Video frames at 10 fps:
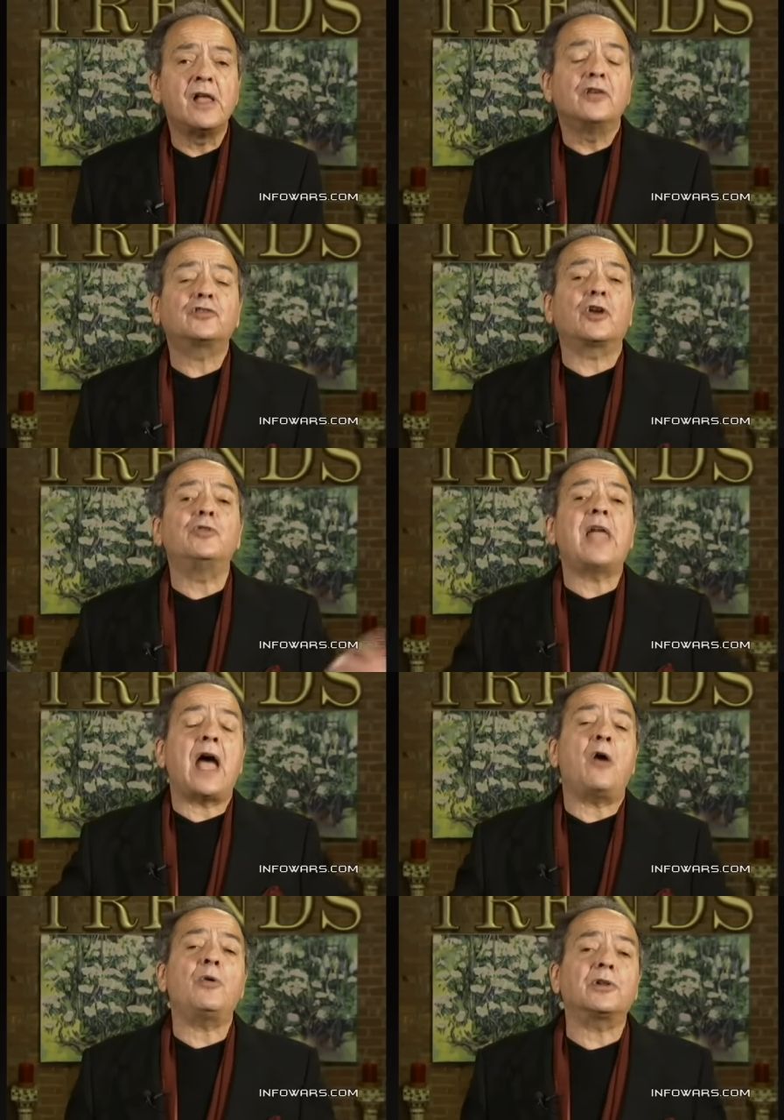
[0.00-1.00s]
So
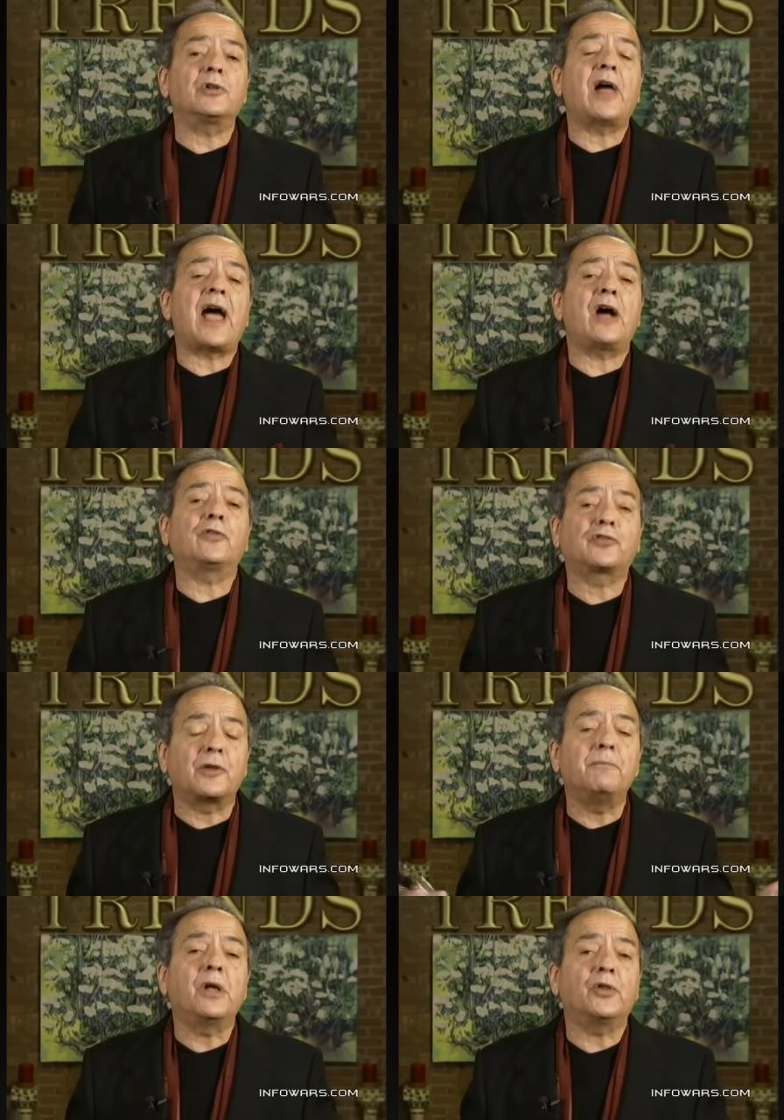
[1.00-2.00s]
now it allows the
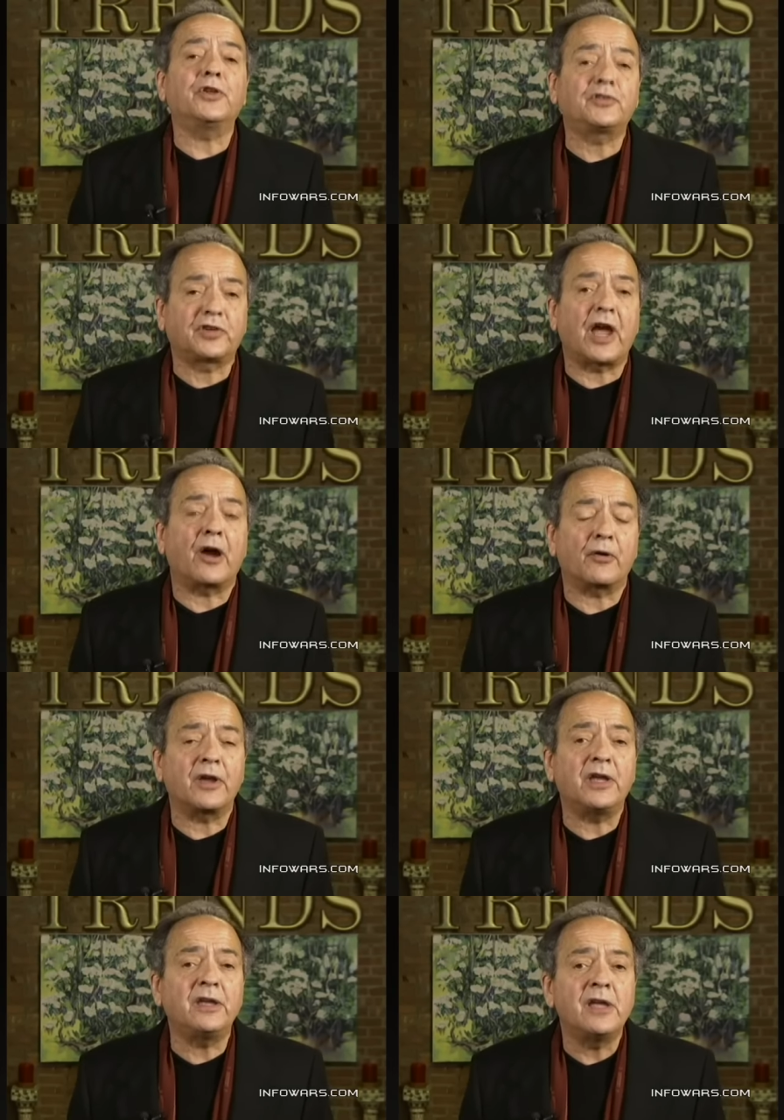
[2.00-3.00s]

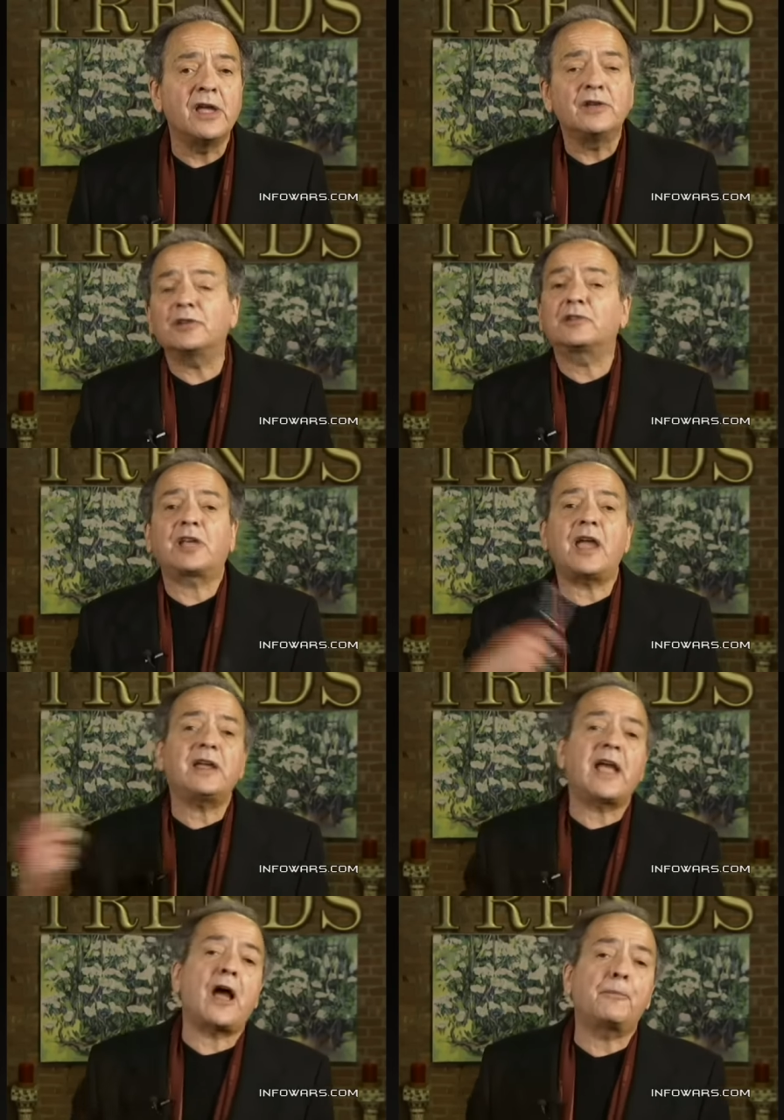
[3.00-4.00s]
military to
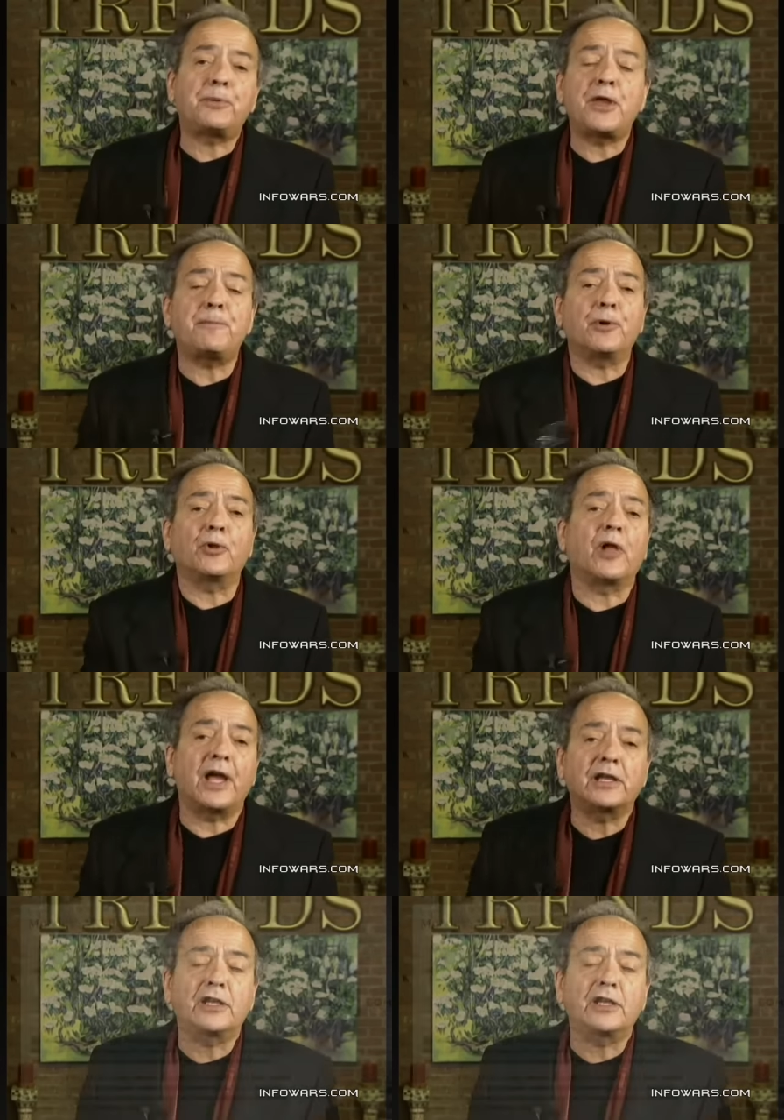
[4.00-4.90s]
take out people like